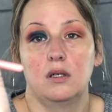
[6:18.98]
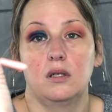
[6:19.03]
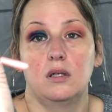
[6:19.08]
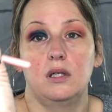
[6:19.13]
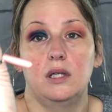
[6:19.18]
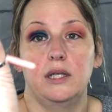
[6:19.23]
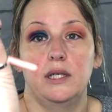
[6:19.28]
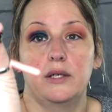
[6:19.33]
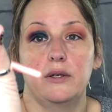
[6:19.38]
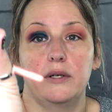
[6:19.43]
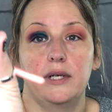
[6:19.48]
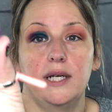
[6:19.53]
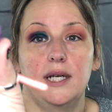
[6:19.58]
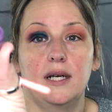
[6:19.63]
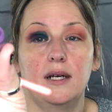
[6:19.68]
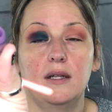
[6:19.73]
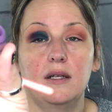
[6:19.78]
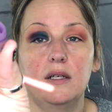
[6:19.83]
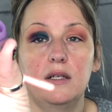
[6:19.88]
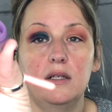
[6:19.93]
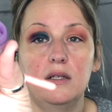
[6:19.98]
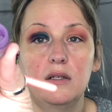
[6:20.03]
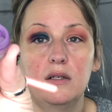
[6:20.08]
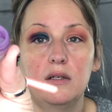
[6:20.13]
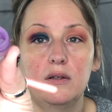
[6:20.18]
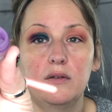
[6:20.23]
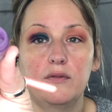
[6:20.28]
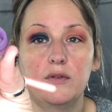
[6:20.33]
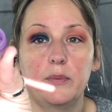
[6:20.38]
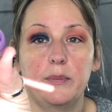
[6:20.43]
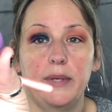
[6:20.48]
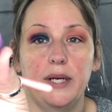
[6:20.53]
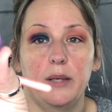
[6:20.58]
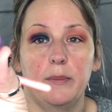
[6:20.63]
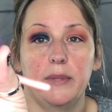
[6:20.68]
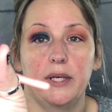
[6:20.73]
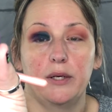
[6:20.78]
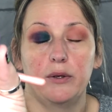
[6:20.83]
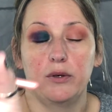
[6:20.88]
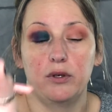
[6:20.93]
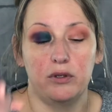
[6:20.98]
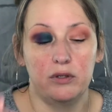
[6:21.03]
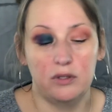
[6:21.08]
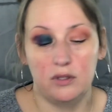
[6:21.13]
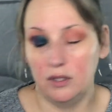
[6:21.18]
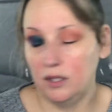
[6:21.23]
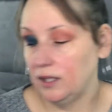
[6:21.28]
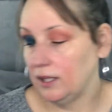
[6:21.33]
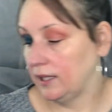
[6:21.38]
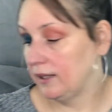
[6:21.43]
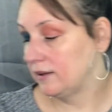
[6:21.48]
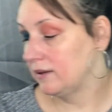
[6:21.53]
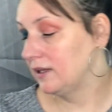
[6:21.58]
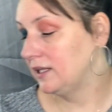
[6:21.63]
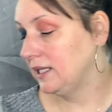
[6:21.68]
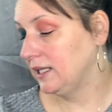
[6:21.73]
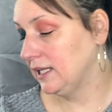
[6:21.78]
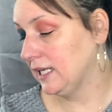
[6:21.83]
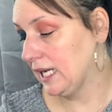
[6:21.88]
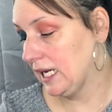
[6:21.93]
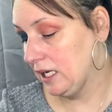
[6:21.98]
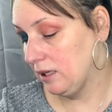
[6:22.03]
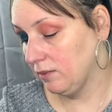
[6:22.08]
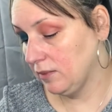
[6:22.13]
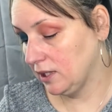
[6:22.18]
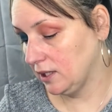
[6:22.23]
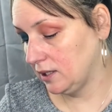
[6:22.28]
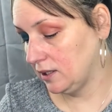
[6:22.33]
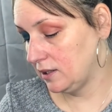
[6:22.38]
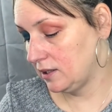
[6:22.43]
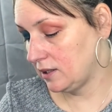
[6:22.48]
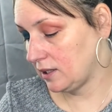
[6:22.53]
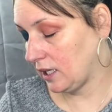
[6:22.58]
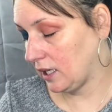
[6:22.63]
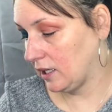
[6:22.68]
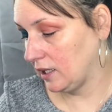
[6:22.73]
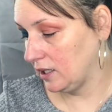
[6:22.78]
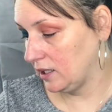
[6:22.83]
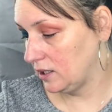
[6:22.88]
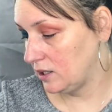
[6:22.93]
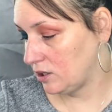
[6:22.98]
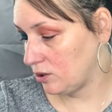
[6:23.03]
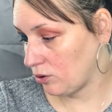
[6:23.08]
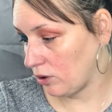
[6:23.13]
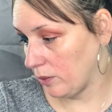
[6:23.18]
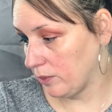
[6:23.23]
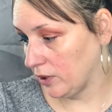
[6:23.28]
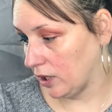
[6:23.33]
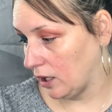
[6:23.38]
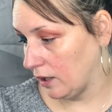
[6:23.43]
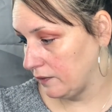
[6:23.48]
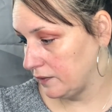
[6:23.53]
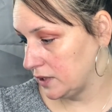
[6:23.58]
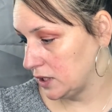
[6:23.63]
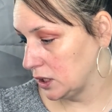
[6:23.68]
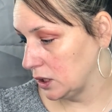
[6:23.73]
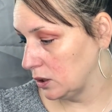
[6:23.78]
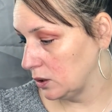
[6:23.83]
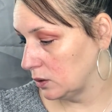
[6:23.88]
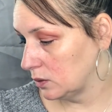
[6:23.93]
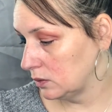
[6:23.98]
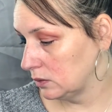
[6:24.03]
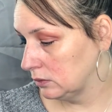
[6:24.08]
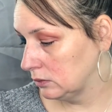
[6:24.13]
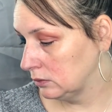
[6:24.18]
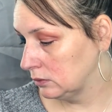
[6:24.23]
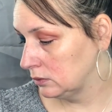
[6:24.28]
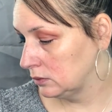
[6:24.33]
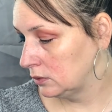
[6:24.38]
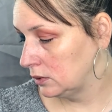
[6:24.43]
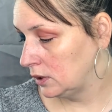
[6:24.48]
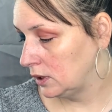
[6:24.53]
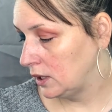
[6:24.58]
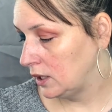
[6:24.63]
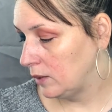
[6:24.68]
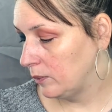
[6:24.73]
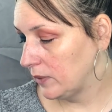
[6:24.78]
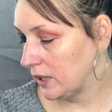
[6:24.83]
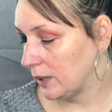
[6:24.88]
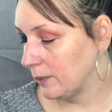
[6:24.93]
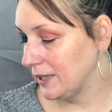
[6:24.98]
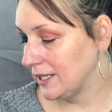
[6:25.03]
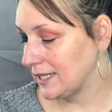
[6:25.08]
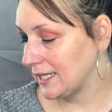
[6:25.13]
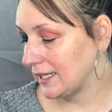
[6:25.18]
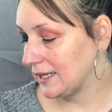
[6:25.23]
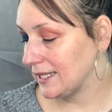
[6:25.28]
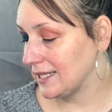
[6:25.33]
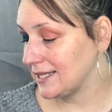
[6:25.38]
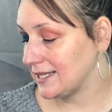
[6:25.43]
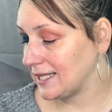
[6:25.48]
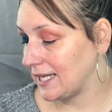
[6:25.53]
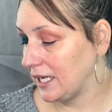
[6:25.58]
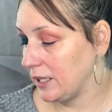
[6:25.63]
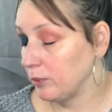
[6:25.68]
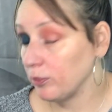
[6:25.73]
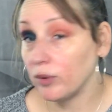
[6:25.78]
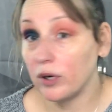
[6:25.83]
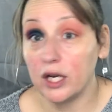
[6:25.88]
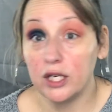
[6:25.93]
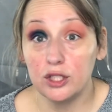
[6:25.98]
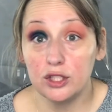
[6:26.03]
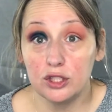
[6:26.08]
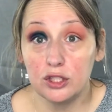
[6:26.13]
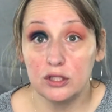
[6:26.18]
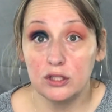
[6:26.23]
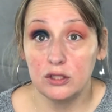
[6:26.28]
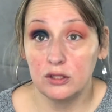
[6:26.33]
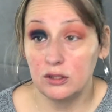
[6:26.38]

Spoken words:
glittery color from Bare Minerals. The name is kind of scrubbed off, so, but I'm gonna take the same brush